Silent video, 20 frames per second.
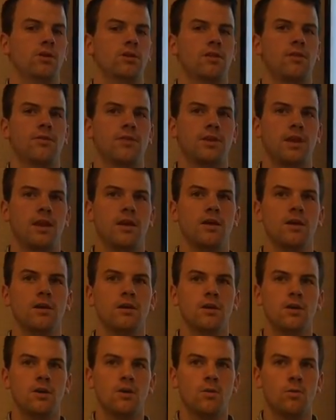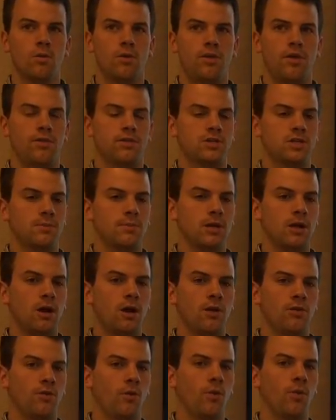looked at the data was that the shipping
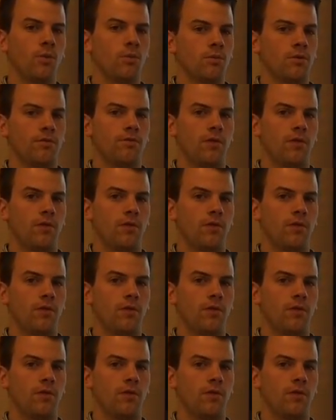cost only